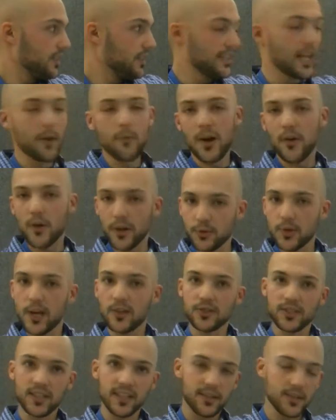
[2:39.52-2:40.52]
Then we're going to
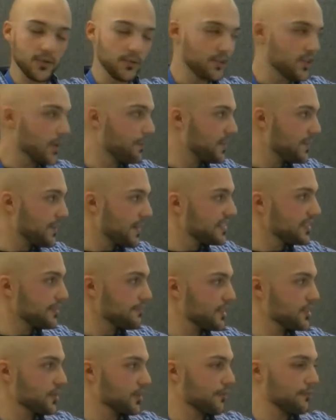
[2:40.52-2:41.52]
execute the optimized
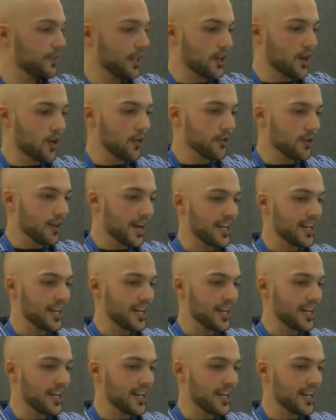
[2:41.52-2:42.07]
version of the code,